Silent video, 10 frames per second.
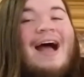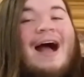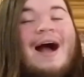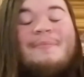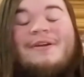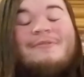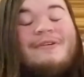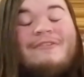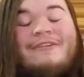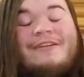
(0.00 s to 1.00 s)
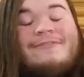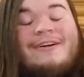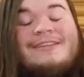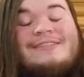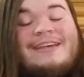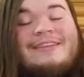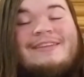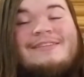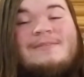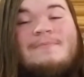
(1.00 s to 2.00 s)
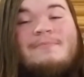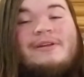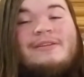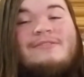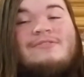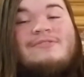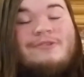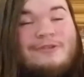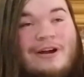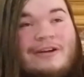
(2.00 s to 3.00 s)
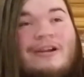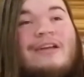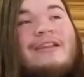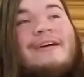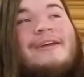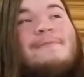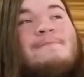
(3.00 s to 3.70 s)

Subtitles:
I'm gonna regret fucking saying this, but Sword Art Online.